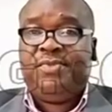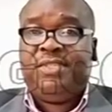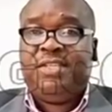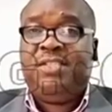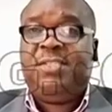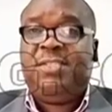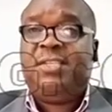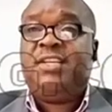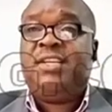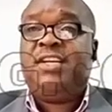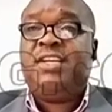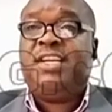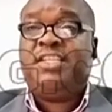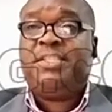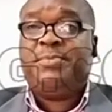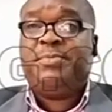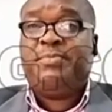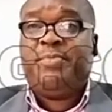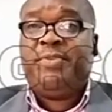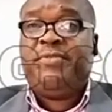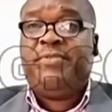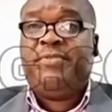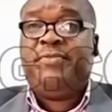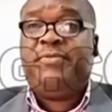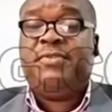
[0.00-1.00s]
It's a
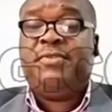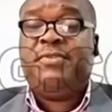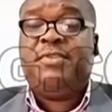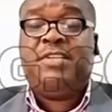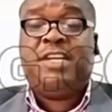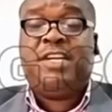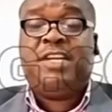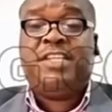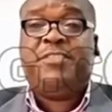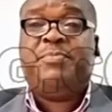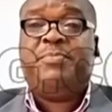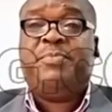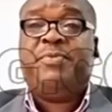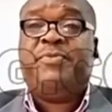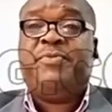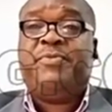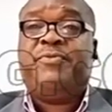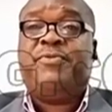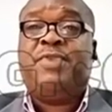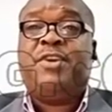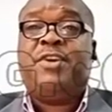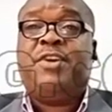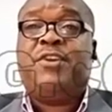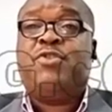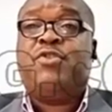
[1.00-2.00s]
recipe
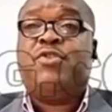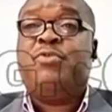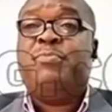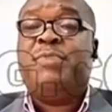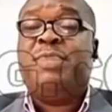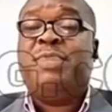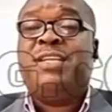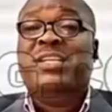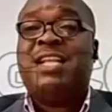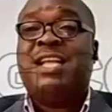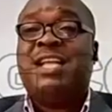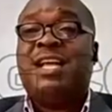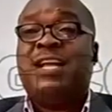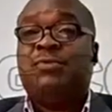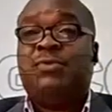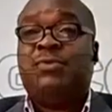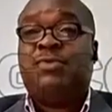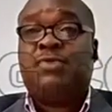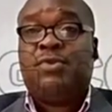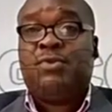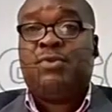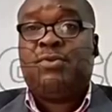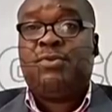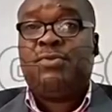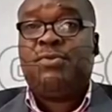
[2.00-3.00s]
for economic
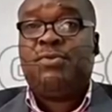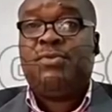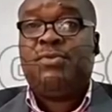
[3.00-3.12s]
downturn.